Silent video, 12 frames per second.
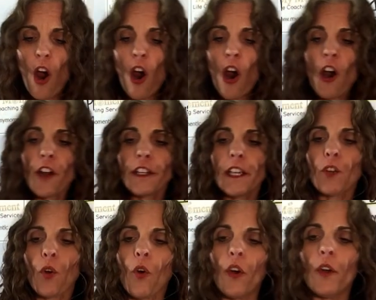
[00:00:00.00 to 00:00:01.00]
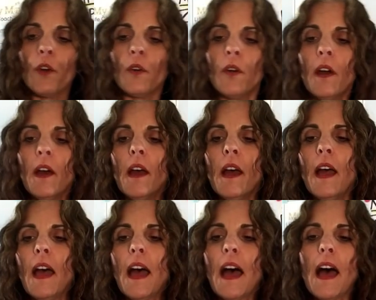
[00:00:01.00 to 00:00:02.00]
argan oil.
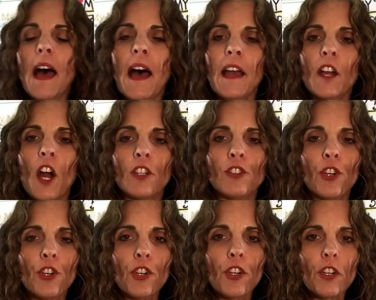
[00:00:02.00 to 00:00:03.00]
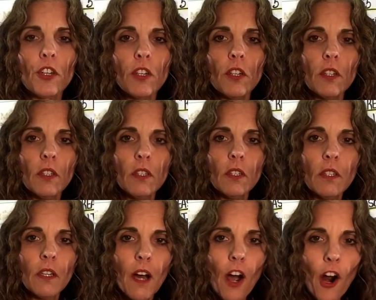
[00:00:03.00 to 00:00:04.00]
Agadir
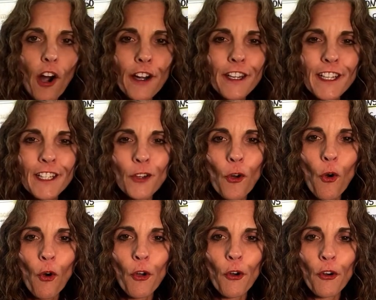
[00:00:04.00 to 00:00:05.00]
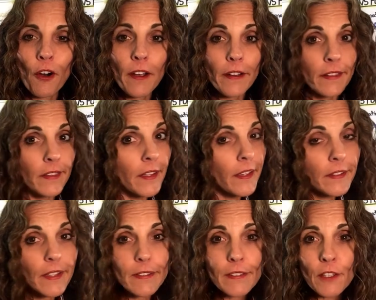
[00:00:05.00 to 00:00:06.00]
argan oil. I think
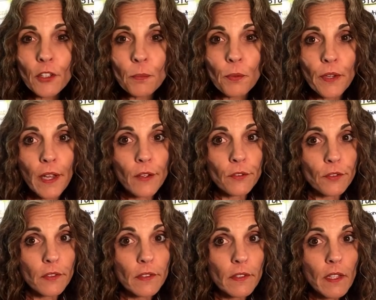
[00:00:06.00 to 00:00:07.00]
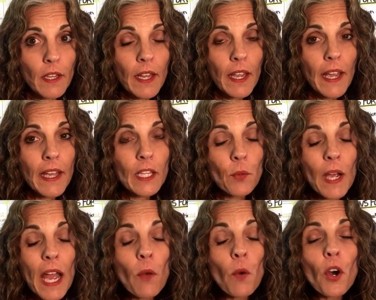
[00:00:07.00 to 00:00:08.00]
that's how you pronounce it. Anyway,
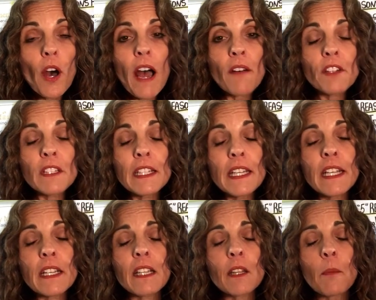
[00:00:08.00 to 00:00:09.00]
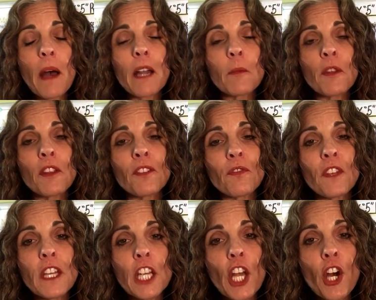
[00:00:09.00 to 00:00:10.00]
I will have a link on the bottom of this
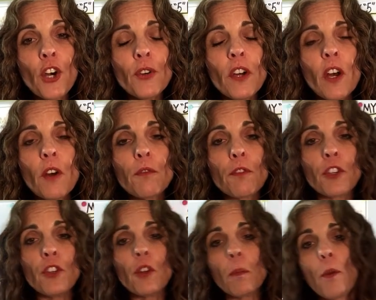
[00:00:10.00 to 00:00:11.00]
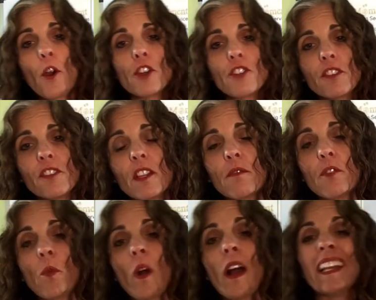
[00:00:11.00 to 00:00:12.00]
video for you to purchase it if you
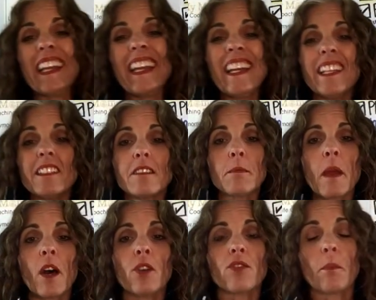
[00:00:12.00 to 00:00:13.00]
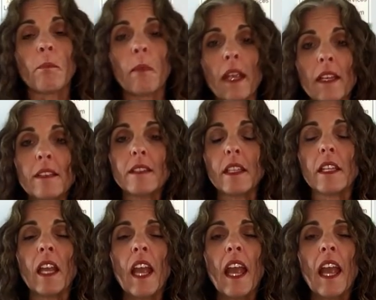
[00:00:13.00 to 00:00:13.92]
want. It smells amazing.